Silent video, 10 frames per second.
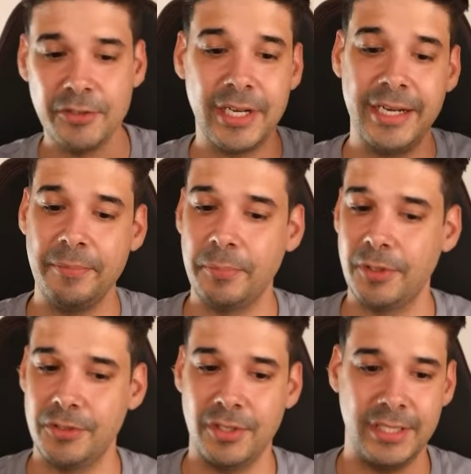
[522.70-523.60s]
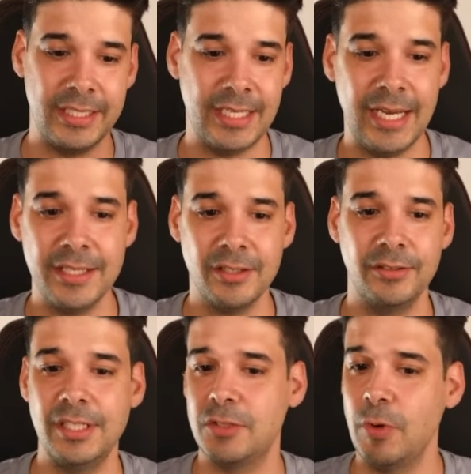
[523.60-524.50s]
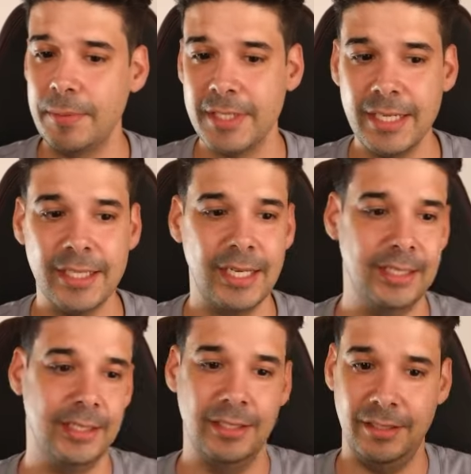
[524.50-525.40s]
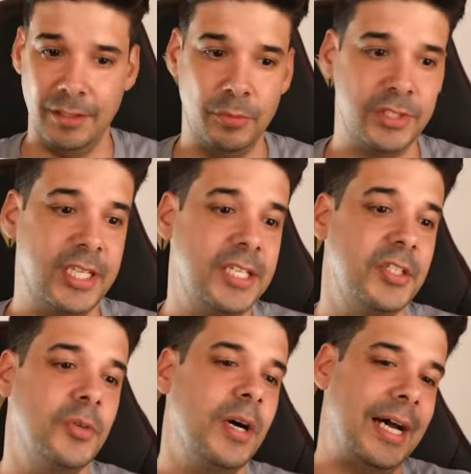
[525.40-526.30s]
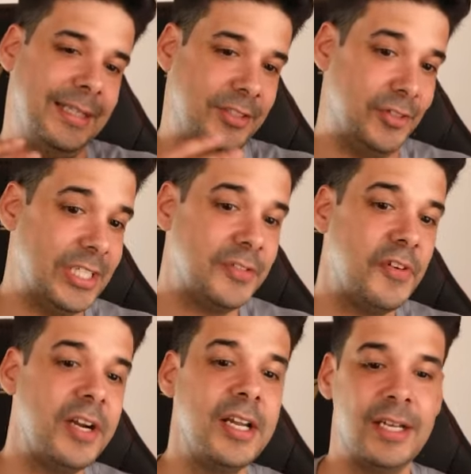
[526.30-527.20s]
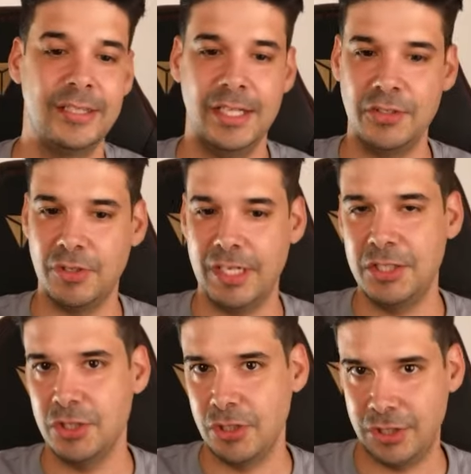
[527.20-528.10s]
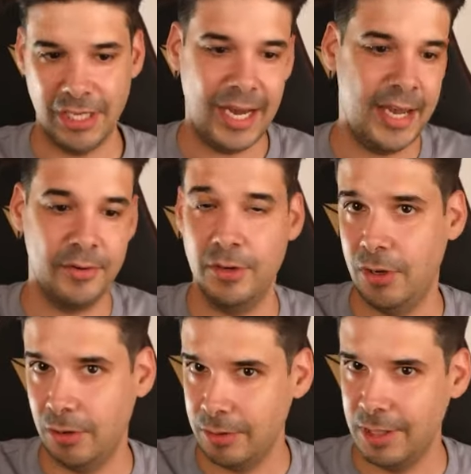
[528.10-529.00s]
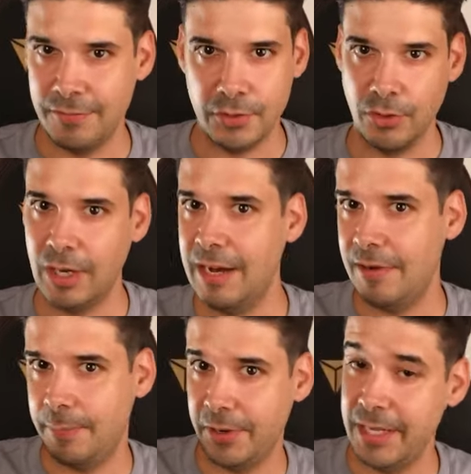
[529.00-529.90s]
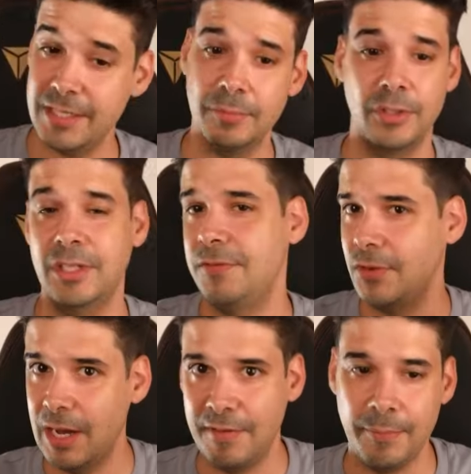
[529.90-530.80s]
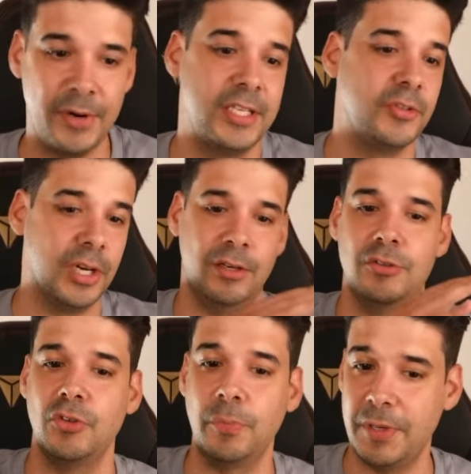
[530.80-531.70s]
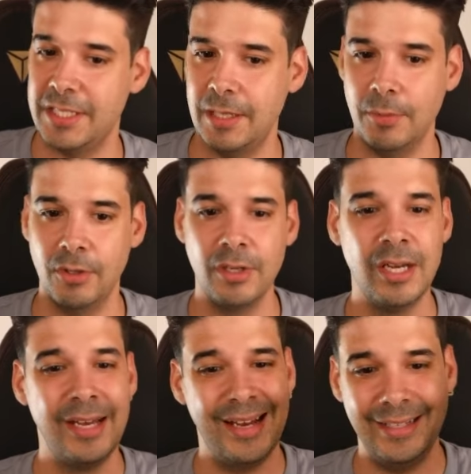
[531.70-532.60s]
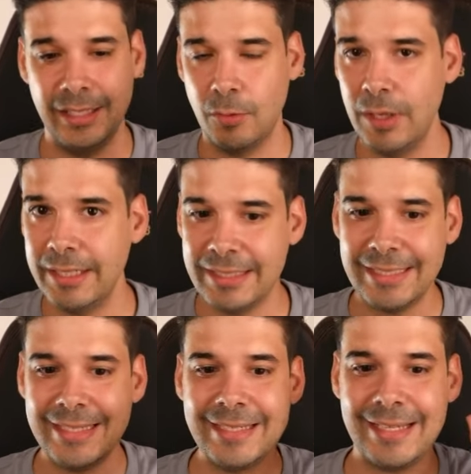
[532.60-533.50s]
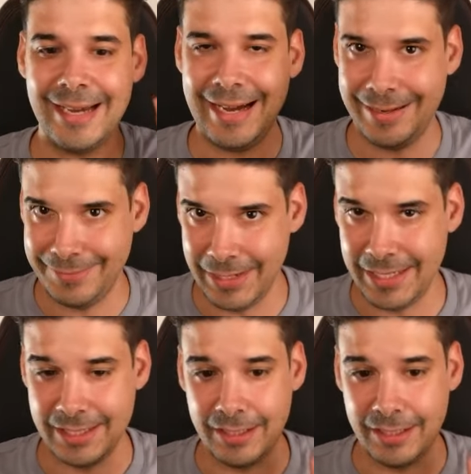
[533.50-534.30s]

can import your designs on this website, and they will send you a transfer that you can just iron on if you don't have a press, but if you have a press, you can also press them on, and the quality is amazing,